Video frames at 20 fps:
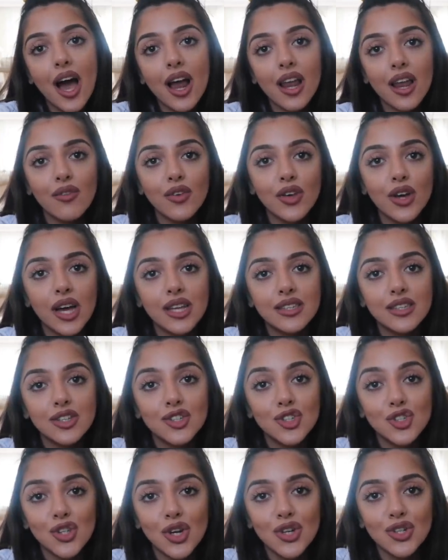I love you guys
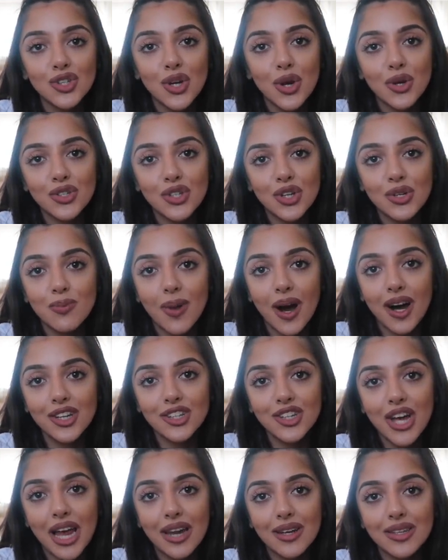so, so, so
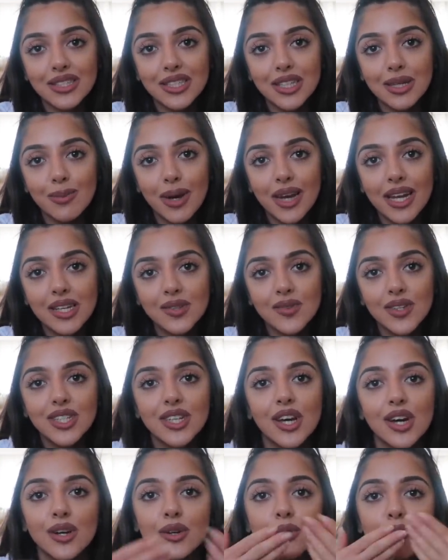much and I'll see you in my next
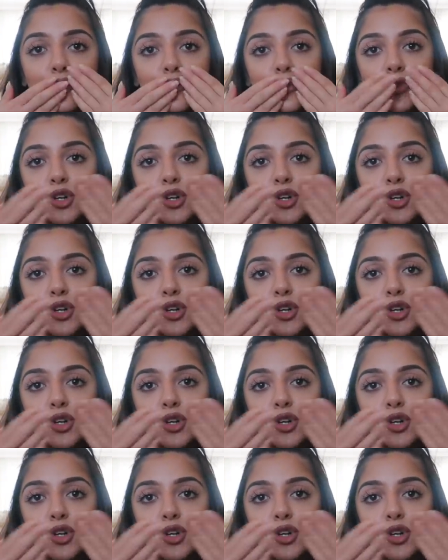video.